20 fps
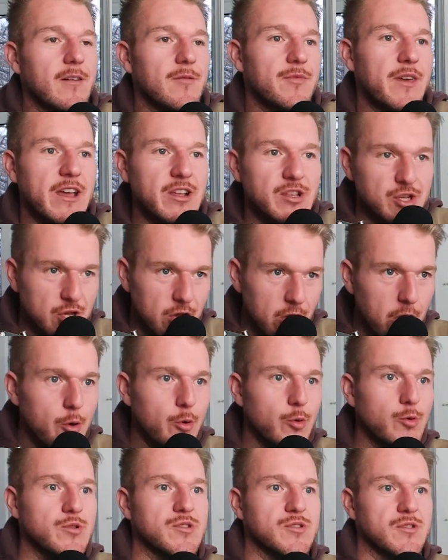They
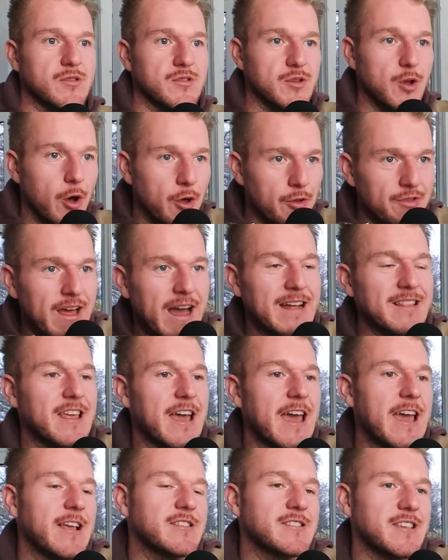chose on that
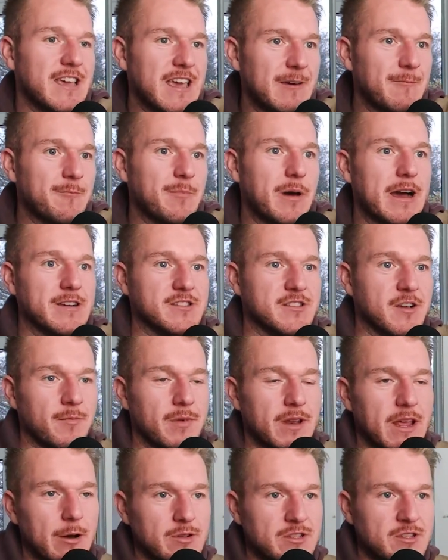day to impact
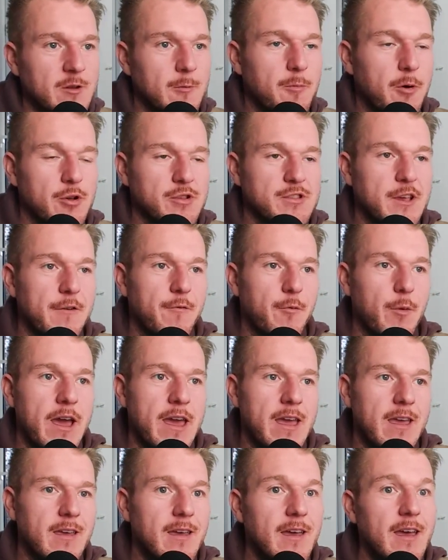somebody else in a positive
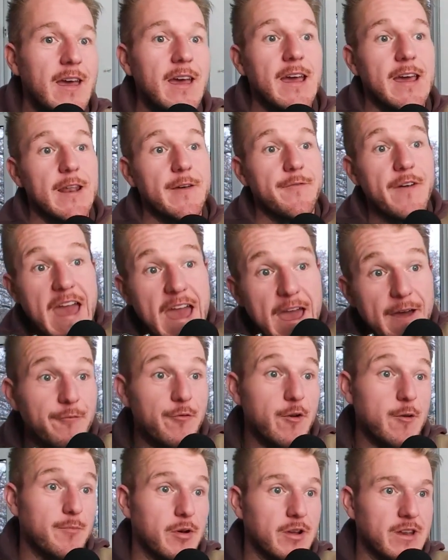way. And if
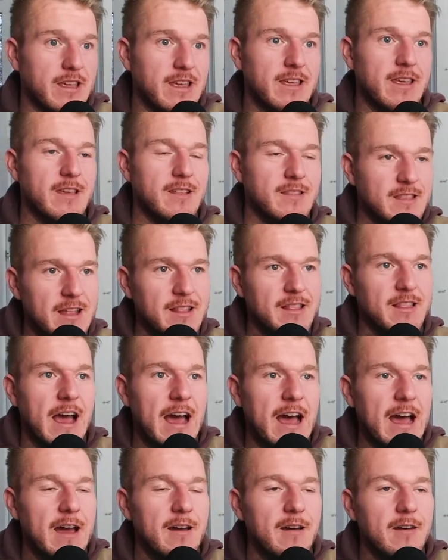everybody did
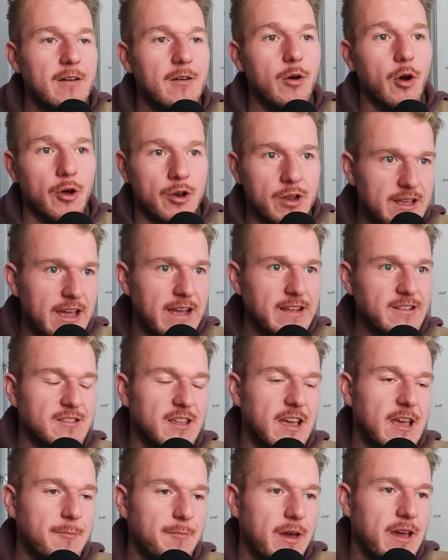that on a
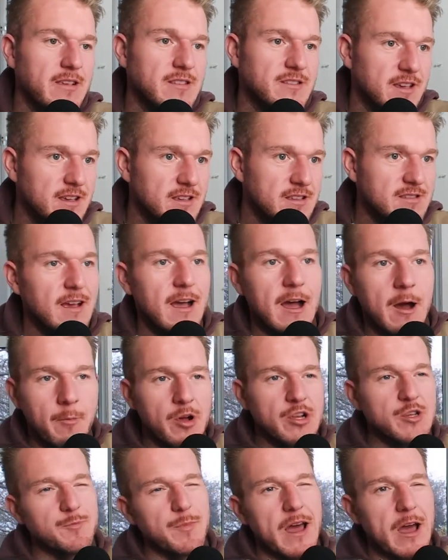day-to-day basis, how
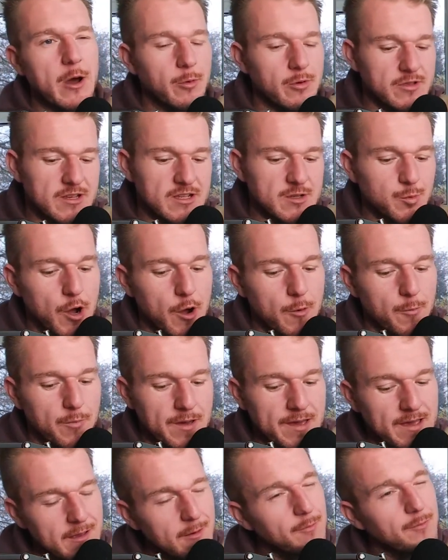much better would this world
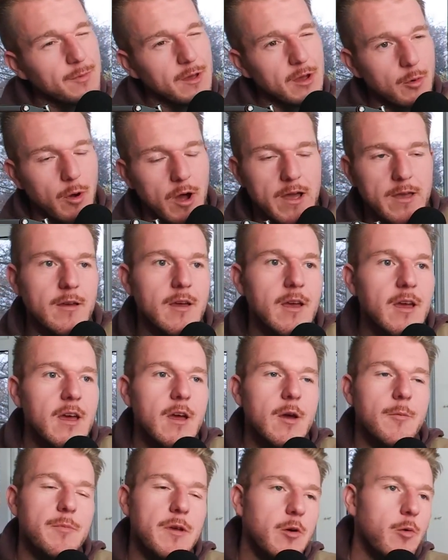be? Be quite
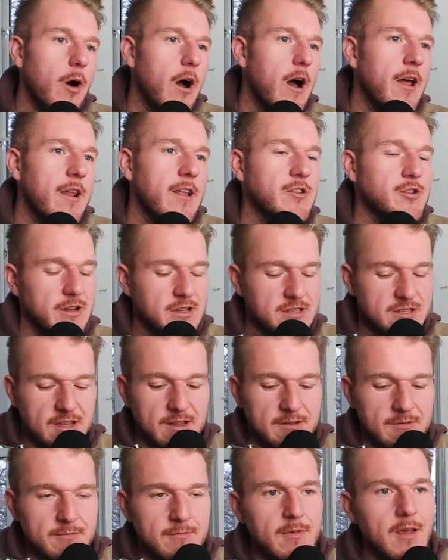an
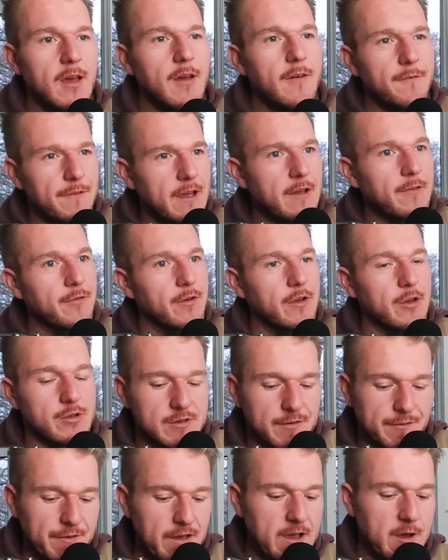interesting thing for you
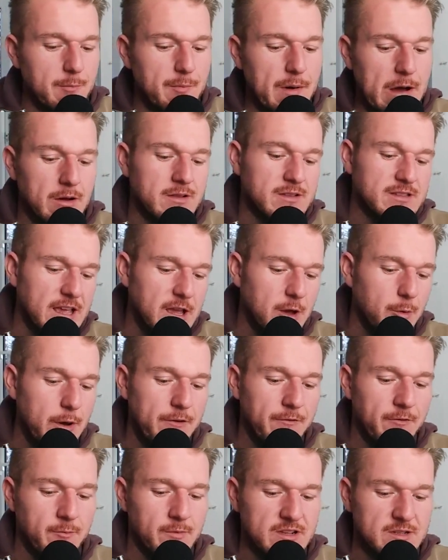to think about and take
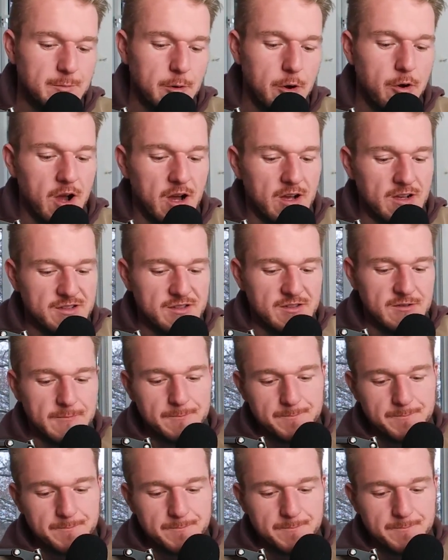away from this podcast.